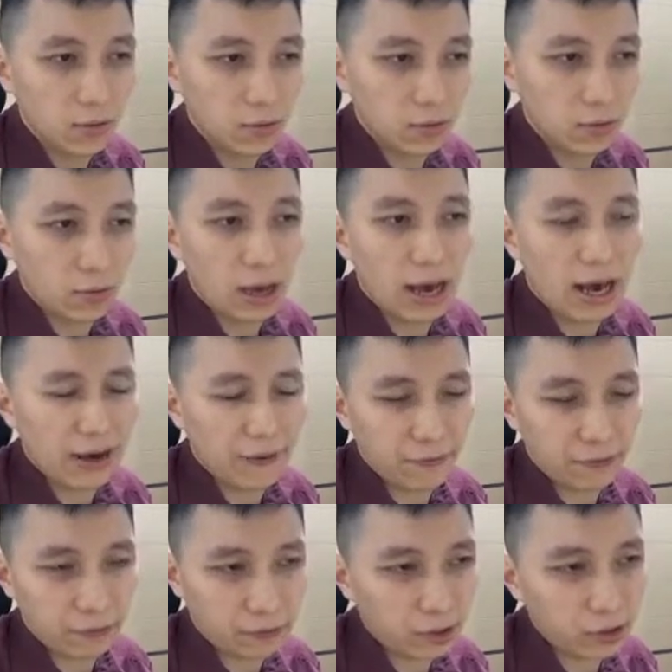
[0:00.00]
will have
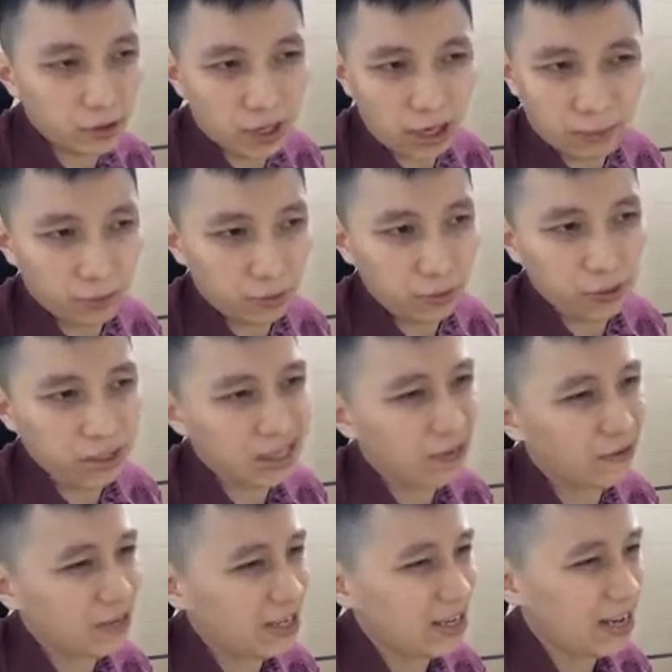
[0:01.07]
a range up to
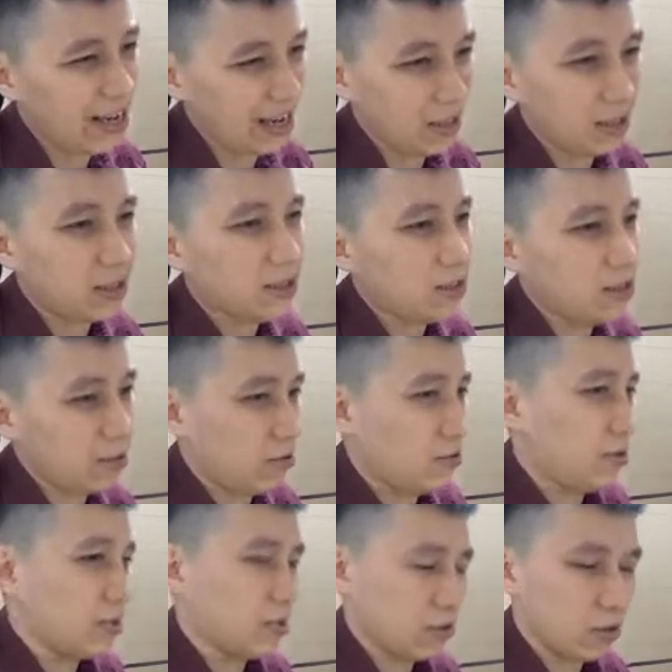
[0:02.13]
78
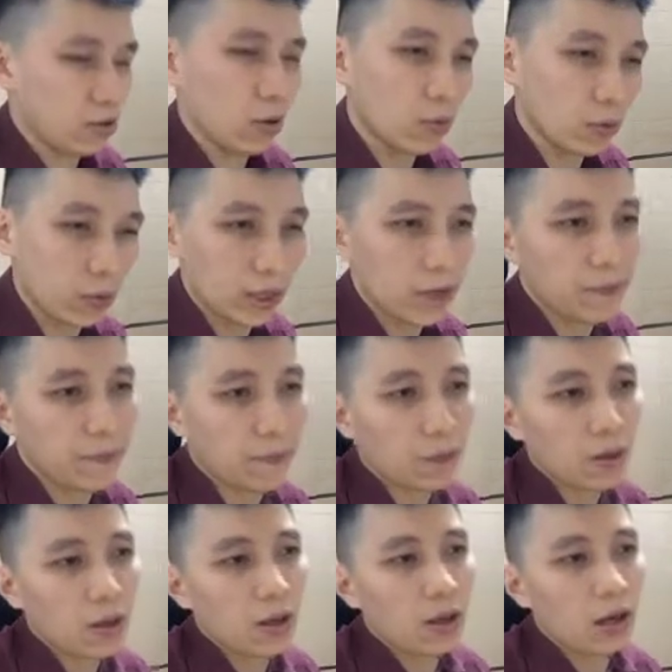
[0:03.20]
degrees Celsius only.
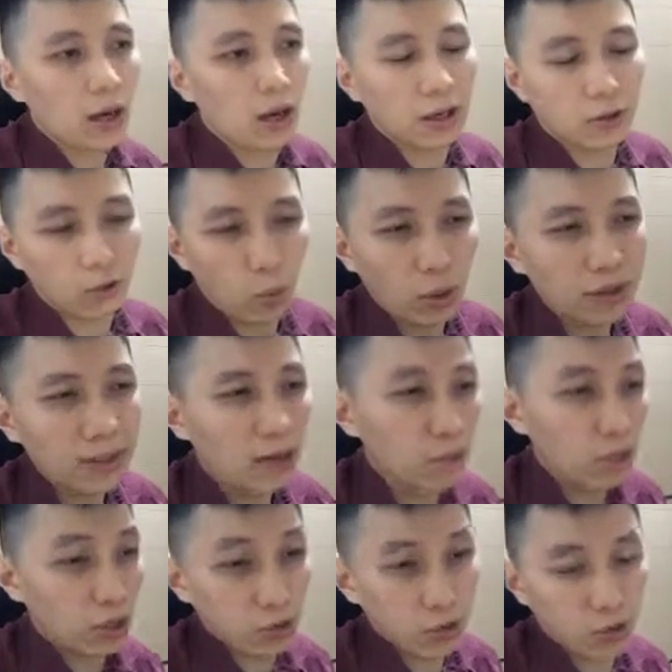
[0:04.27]
The one that
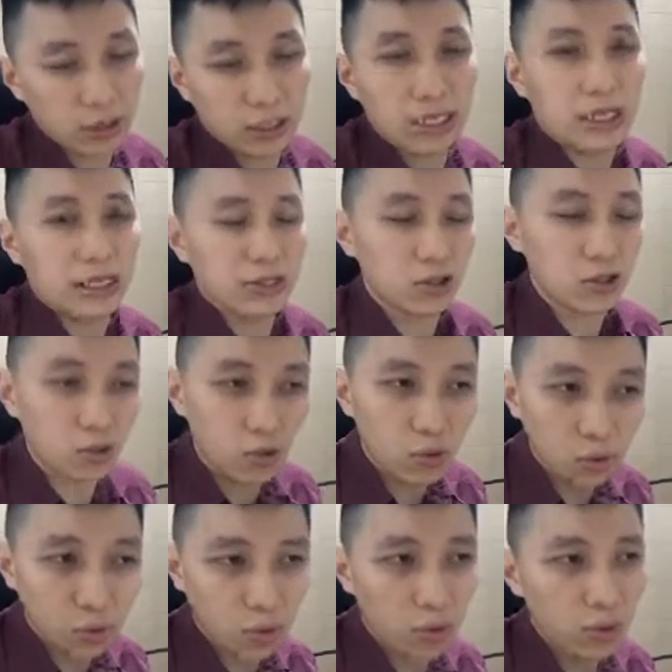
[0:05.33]
we use in
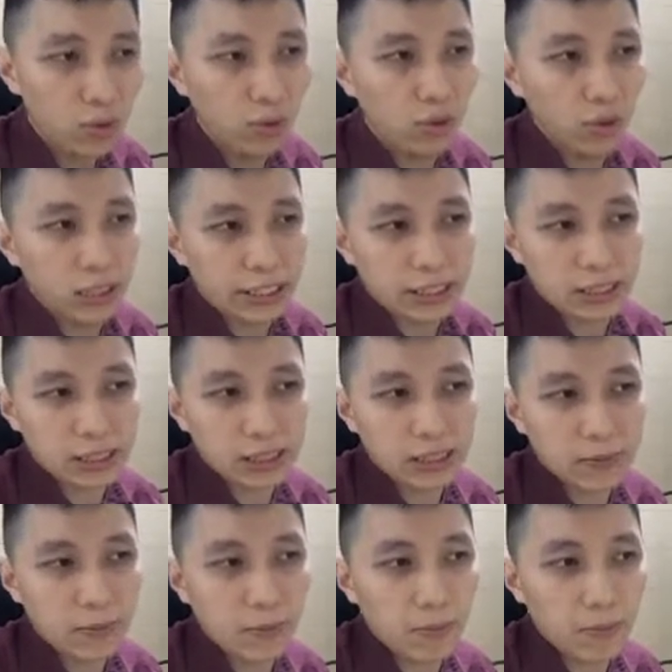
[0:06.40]
school
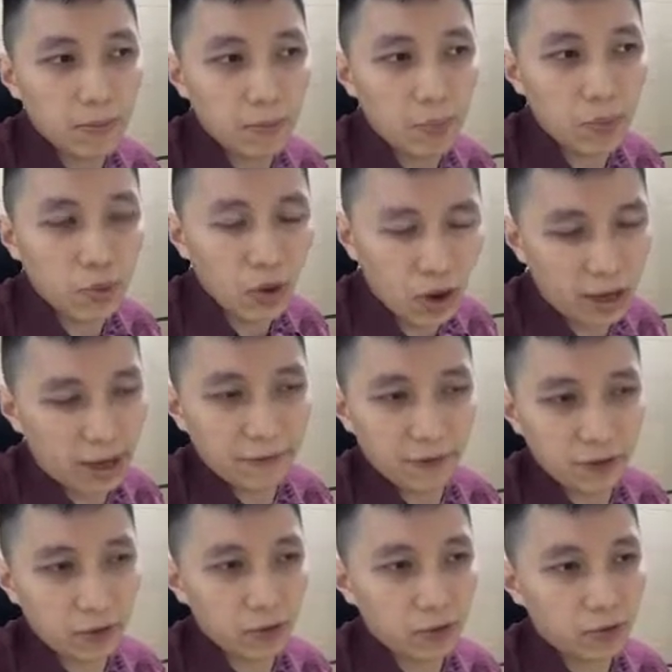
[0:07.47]
is not
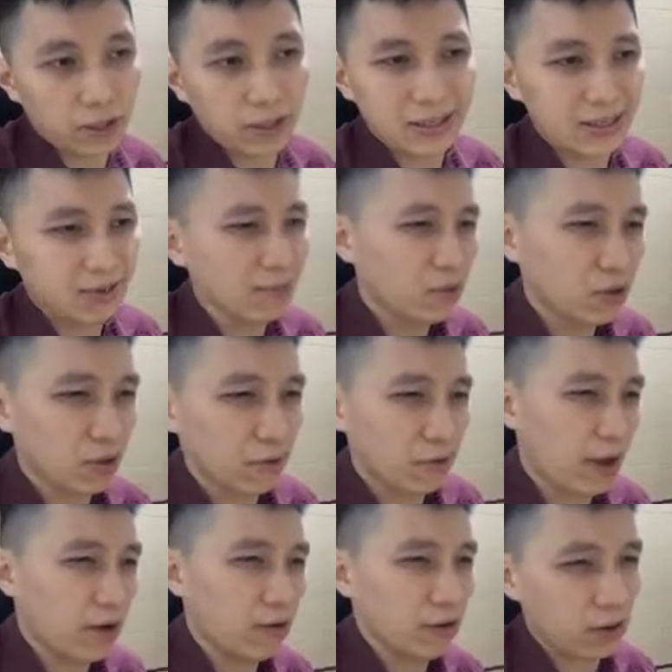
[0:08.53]
ethanol, right? Some sort
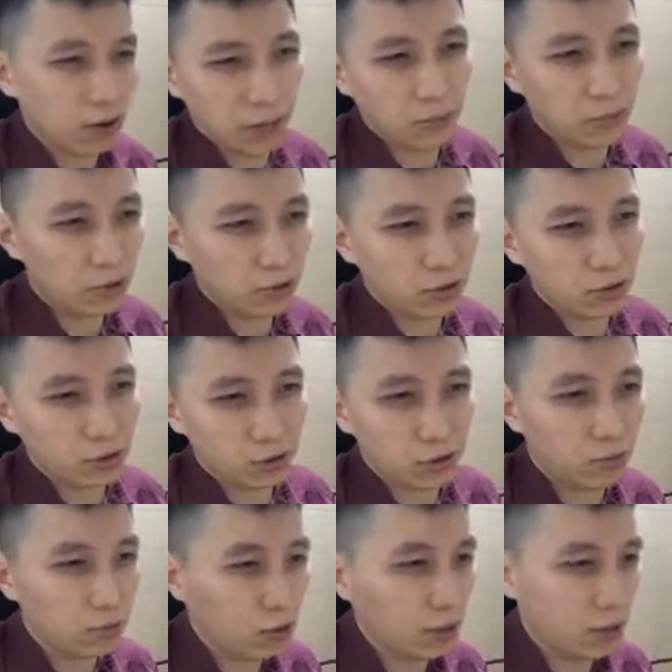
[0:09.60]
of alcohol, I'm not sure
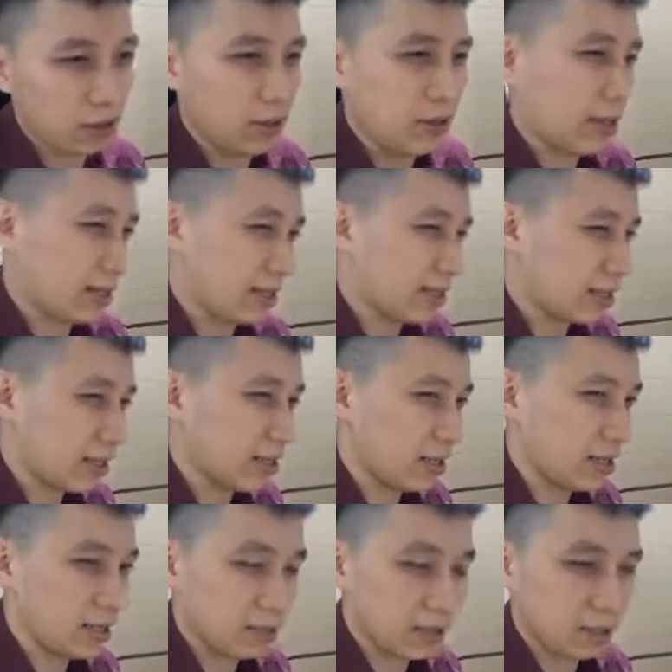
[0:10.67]
what
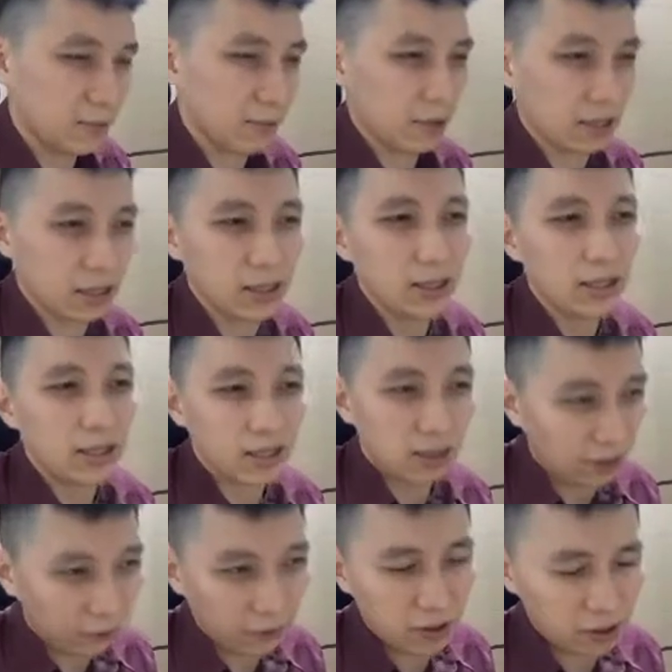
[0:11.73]
exactly it is, but then
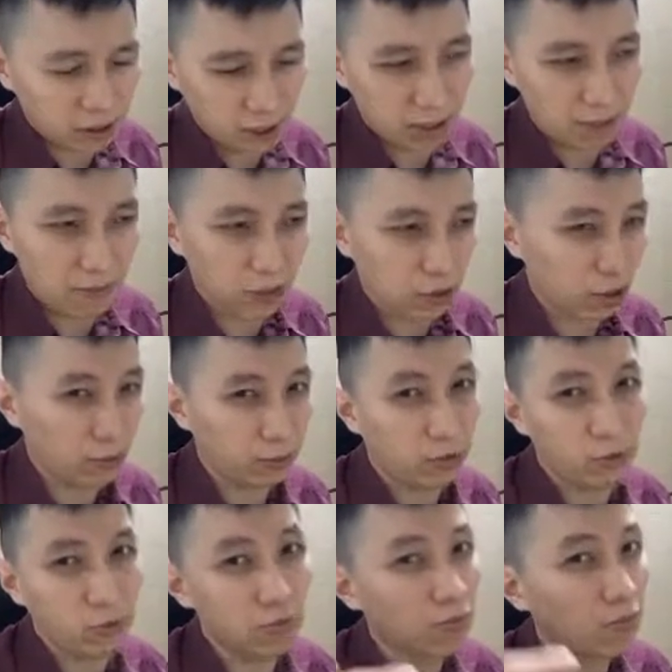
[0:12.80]
definitely it can measure up
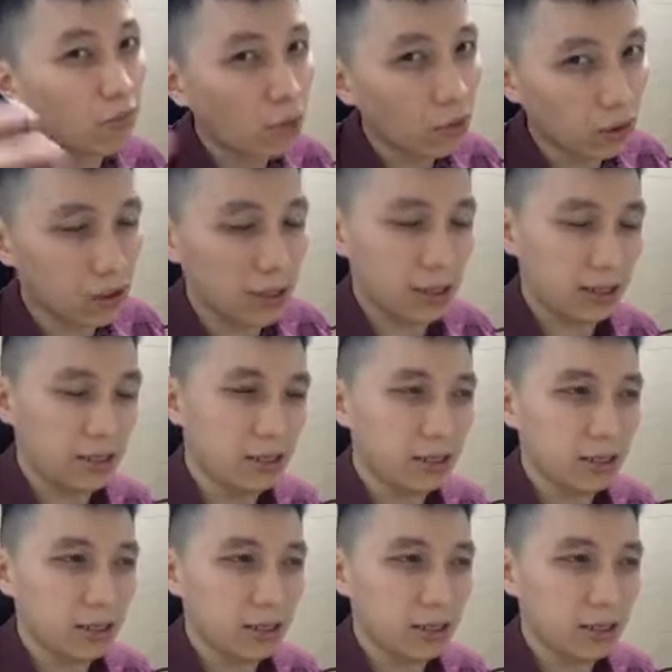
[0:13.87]
to more than